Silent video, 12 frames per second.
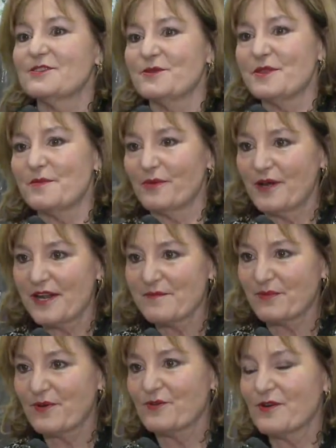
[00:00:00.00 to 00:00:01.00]
doing the
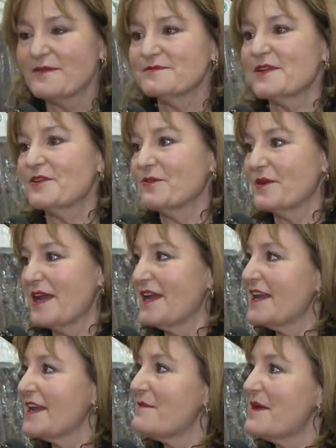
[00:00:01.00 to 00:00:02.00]
breeding programs, and
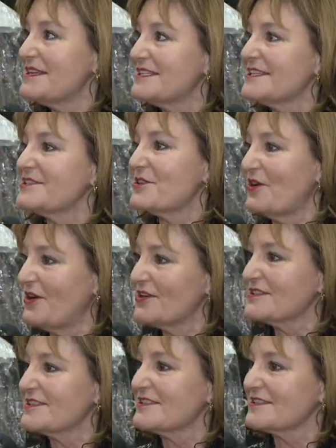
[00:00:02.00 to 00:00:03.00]
creating amazing
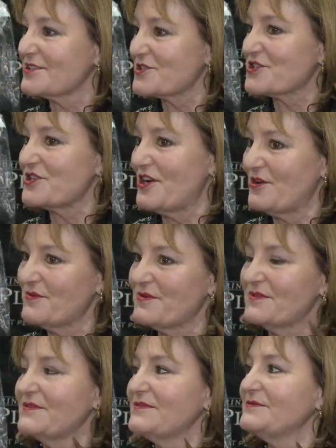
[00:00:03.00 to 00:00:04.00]
dogs to
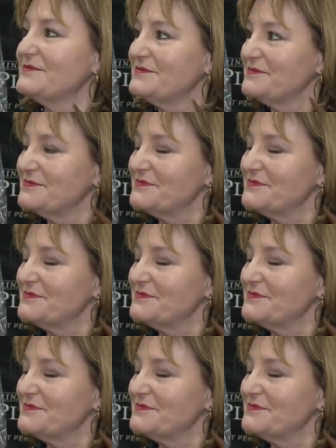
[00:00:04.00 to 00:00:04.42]
show.